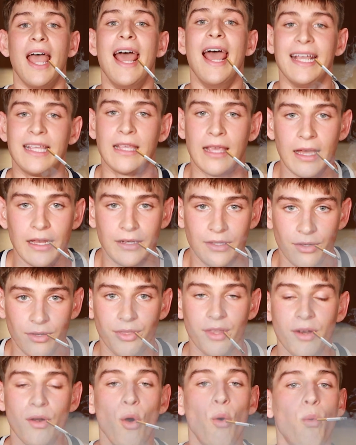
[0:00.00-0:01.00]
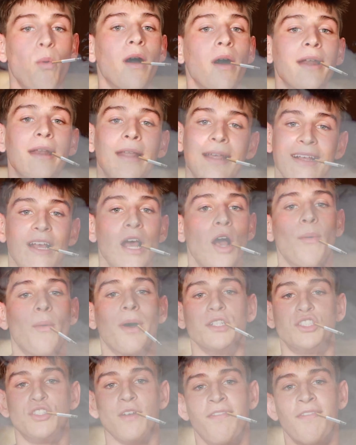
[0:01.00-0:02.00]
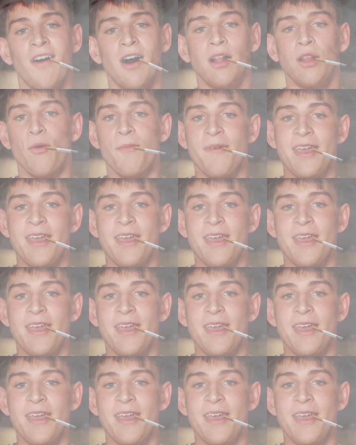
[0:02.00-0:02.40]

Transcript: Hey kid, you're the new one. Why don't you follow